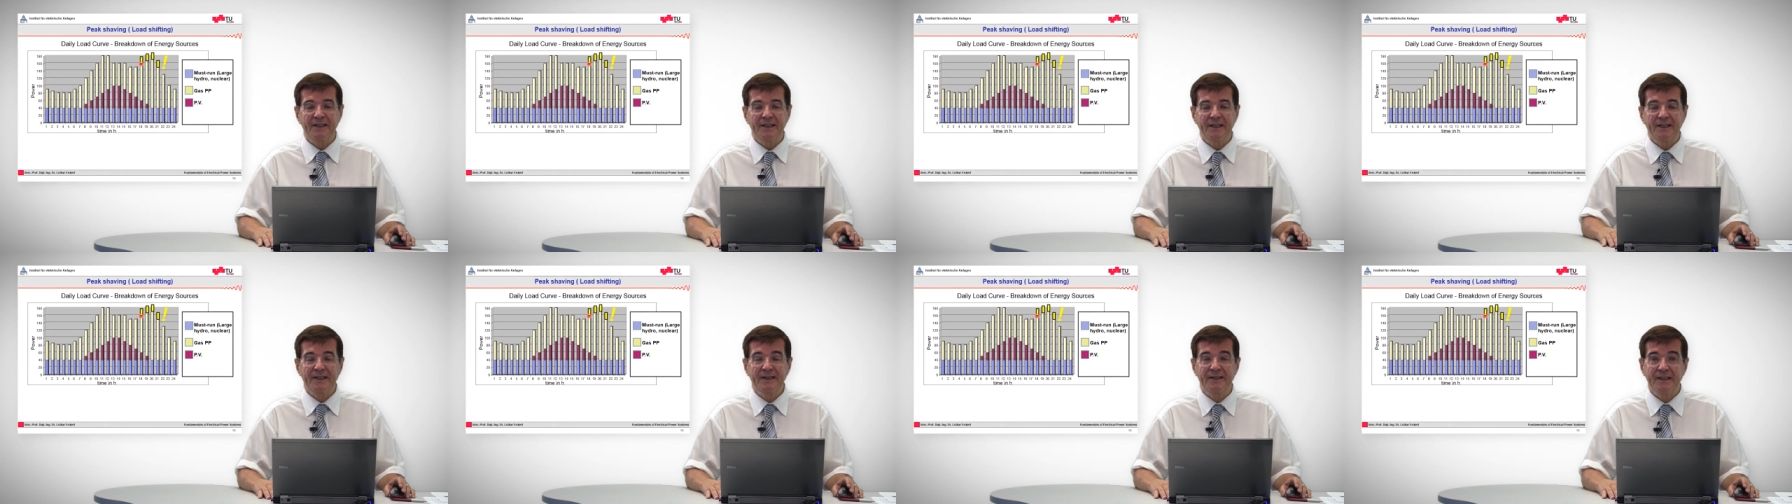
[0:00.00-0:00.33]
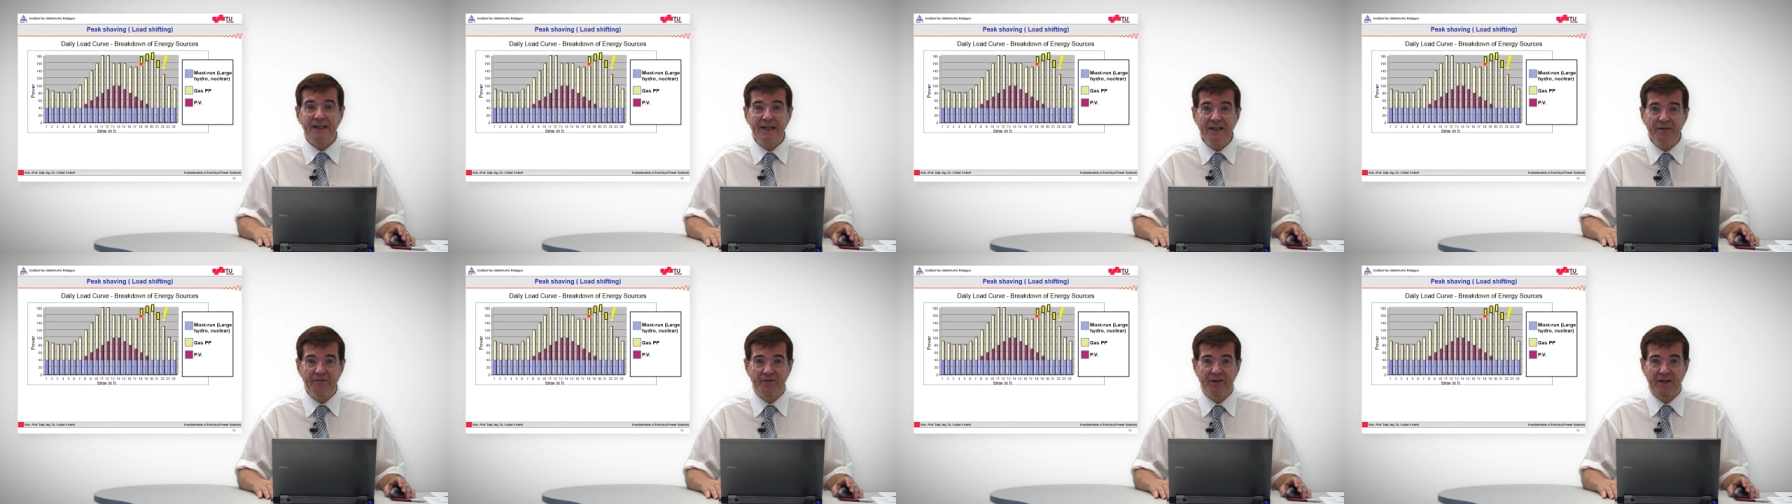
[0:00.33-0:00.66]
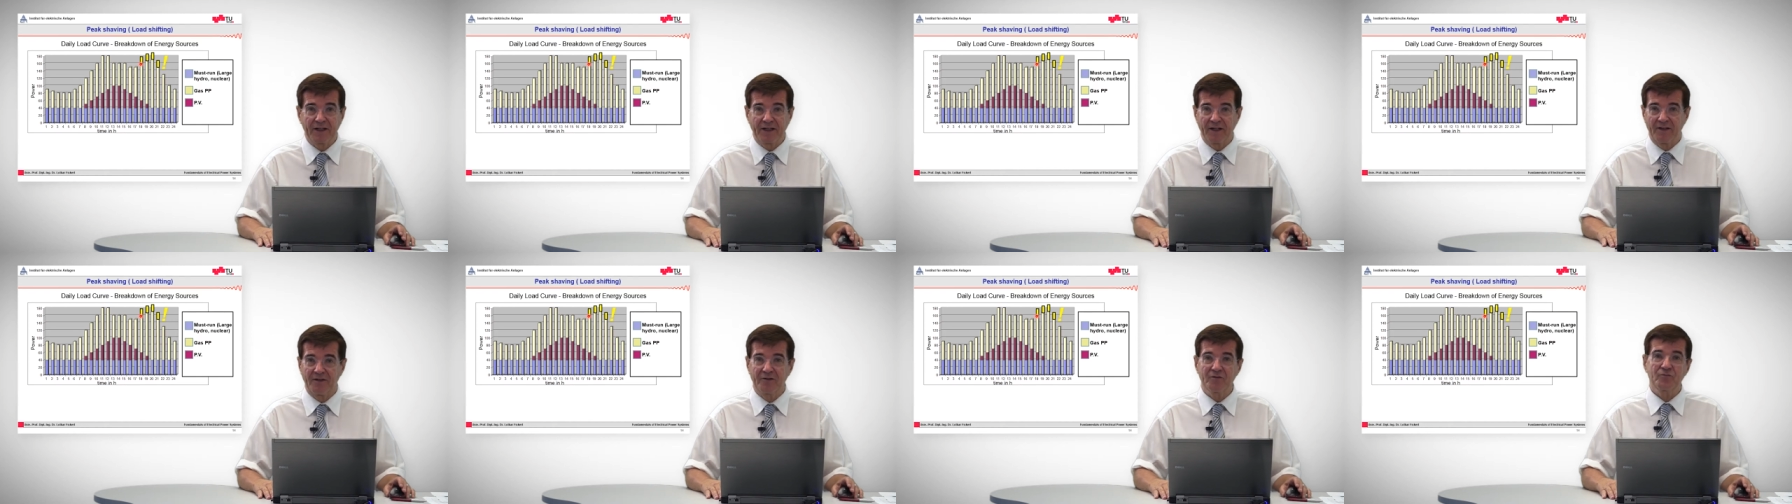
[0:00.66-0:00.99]
in the
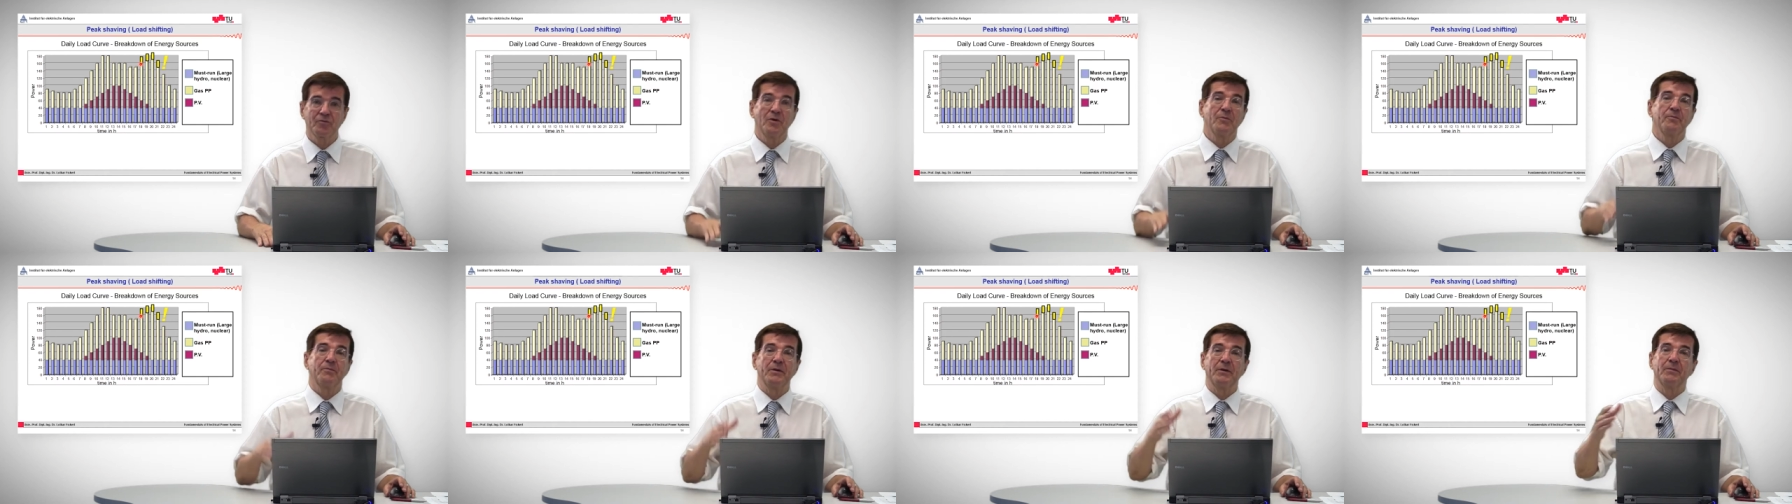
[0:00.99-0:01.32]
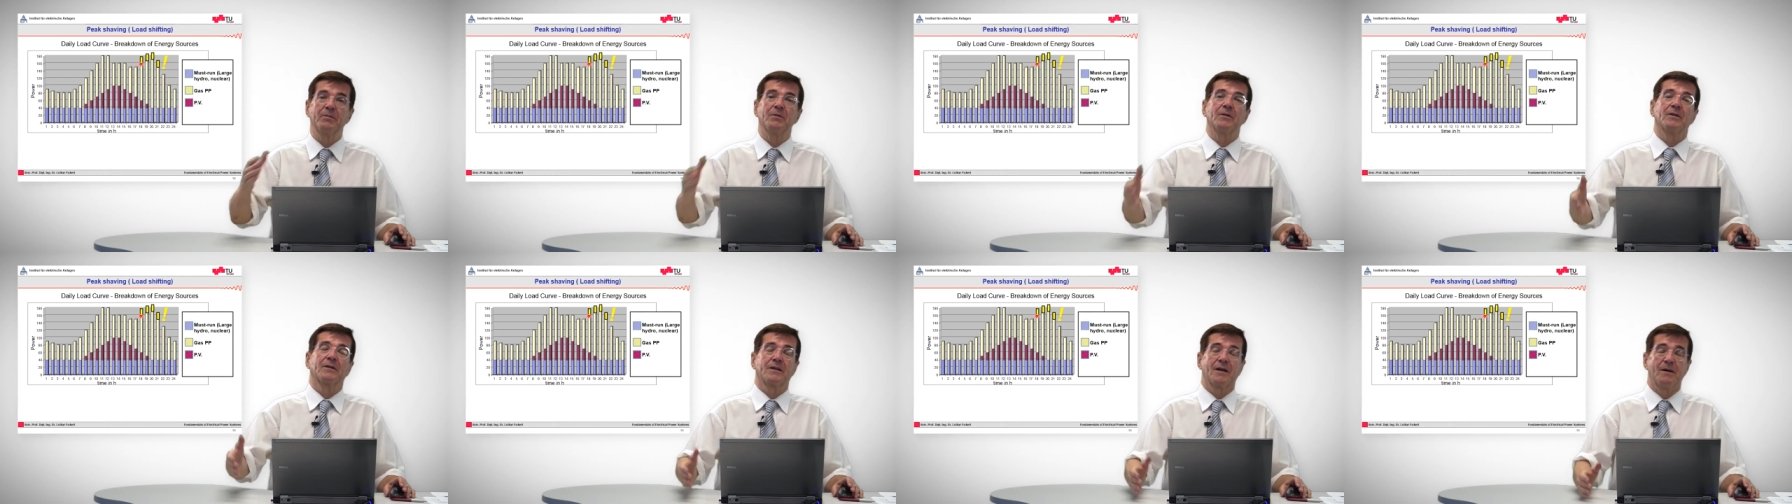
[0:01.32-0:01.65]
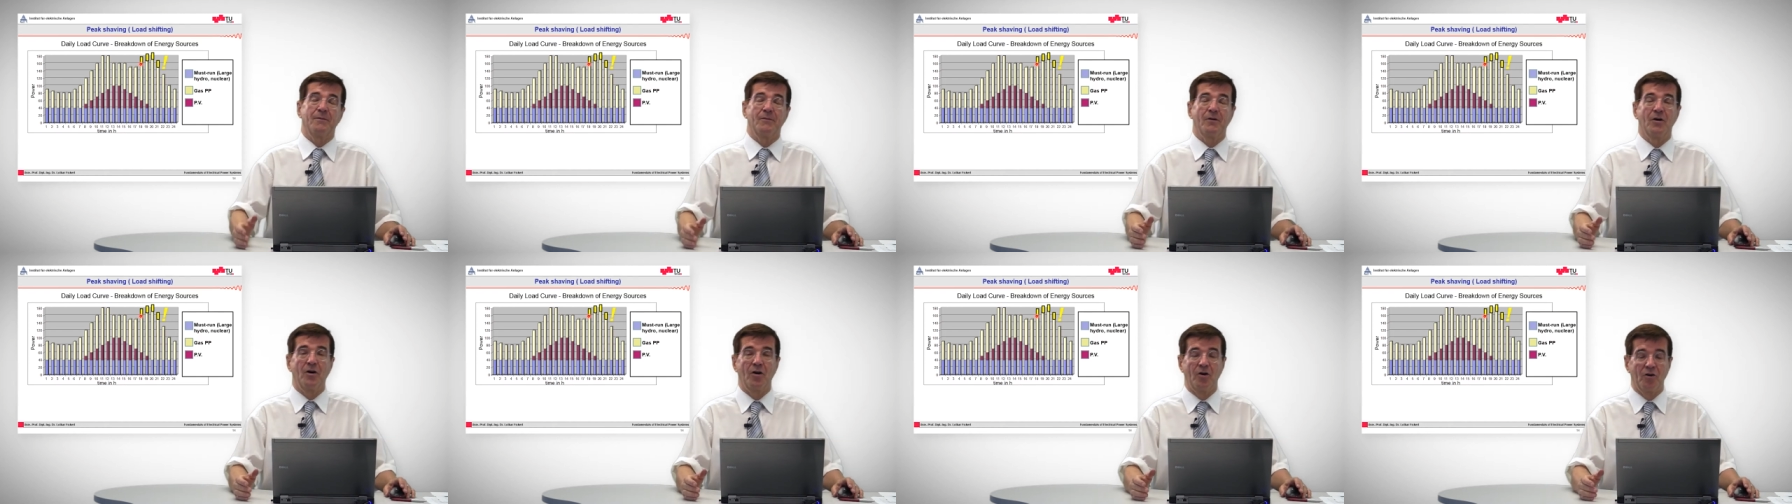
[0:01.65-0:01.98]
evening hours when people
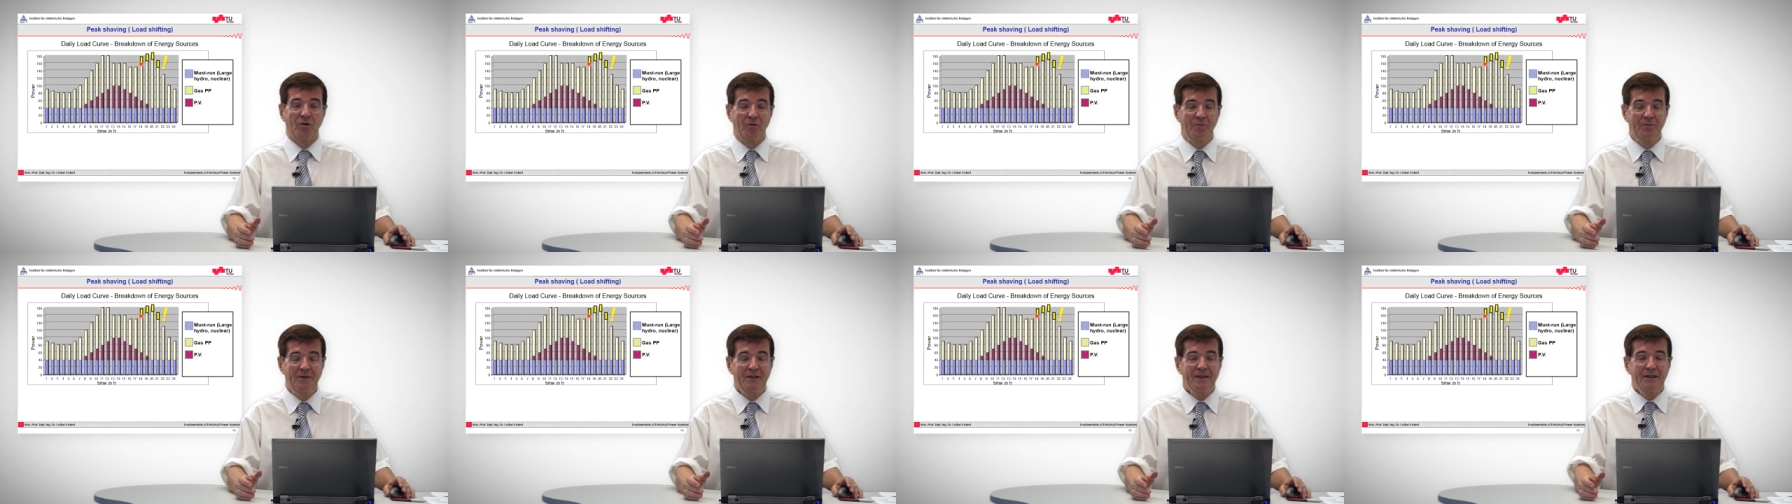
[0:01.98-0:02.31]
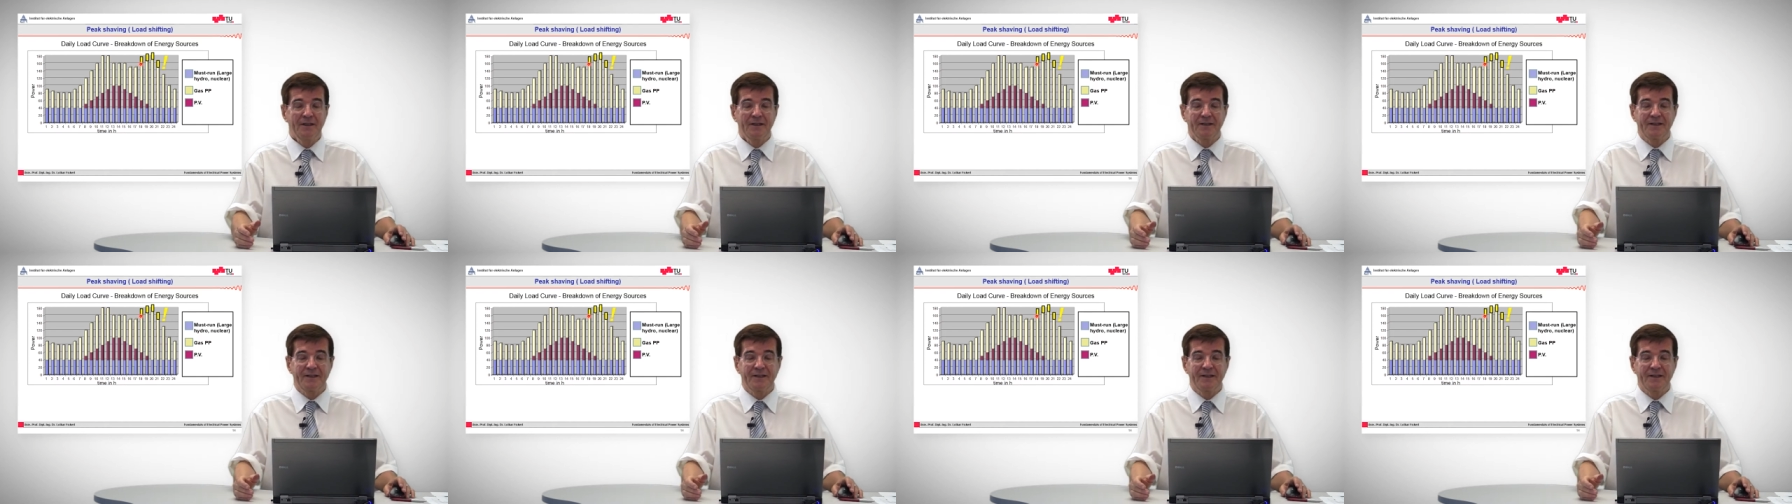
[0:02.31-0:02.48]
come home.